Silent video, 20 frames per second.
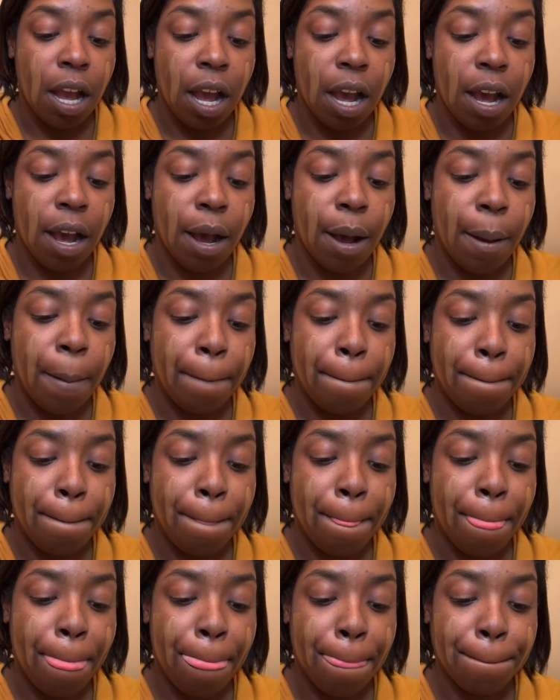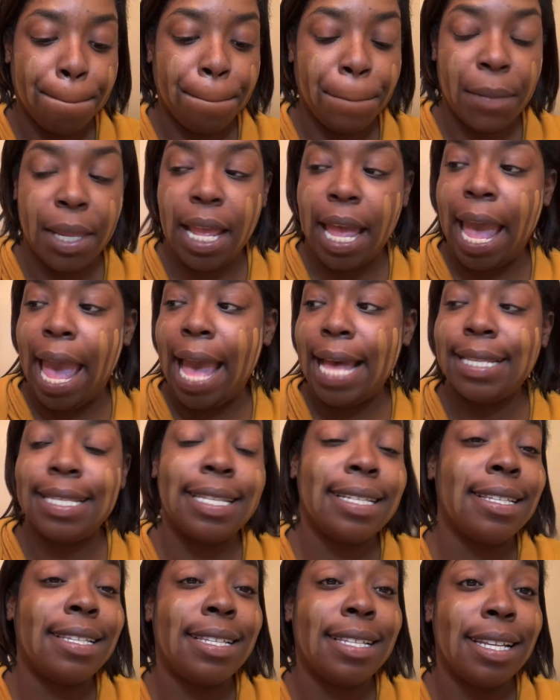as
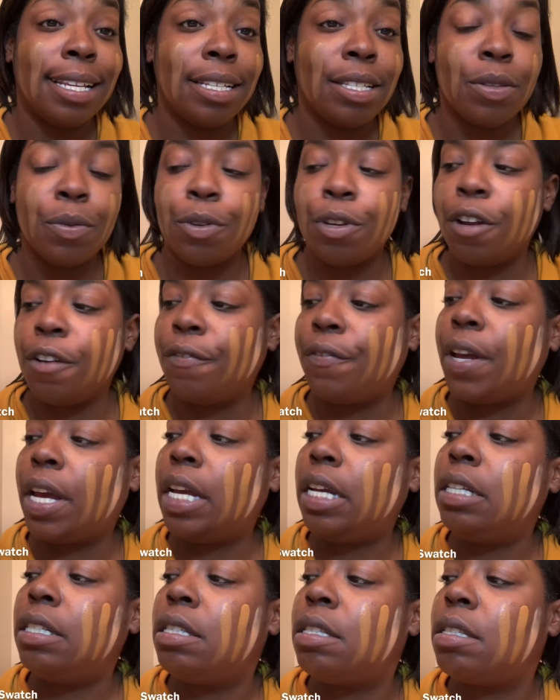it sits on your face.